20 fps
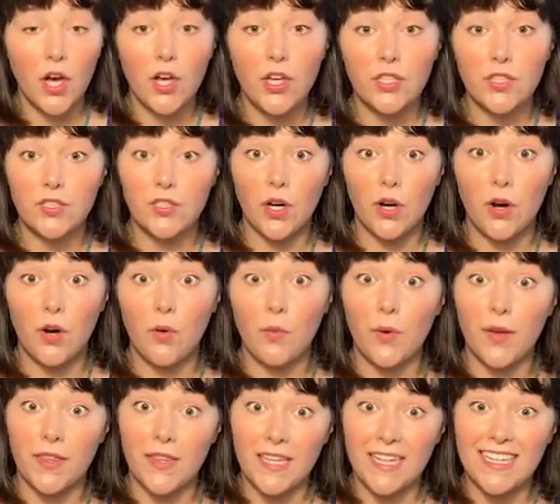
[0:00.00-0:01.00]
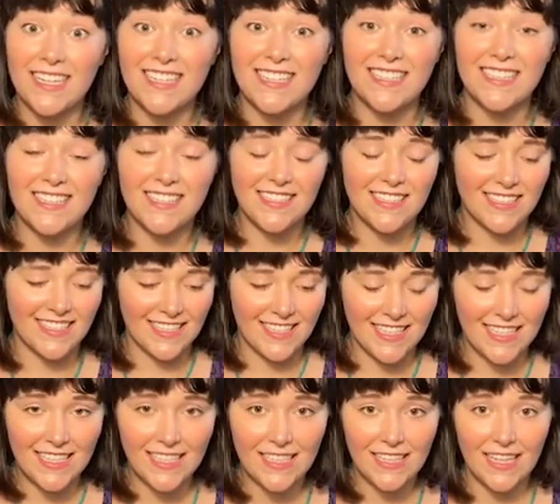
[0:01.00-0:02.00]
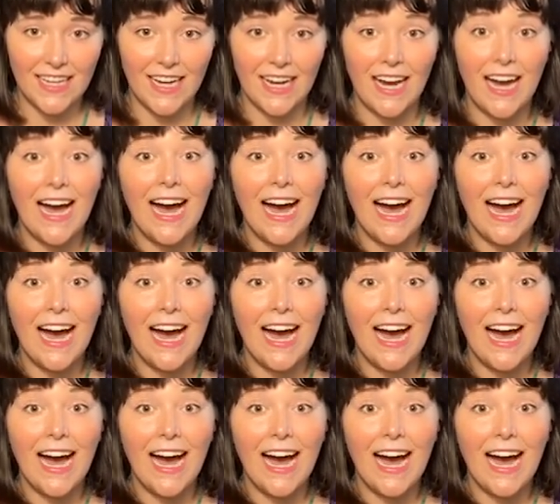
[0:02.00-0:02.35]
So within a distance healing,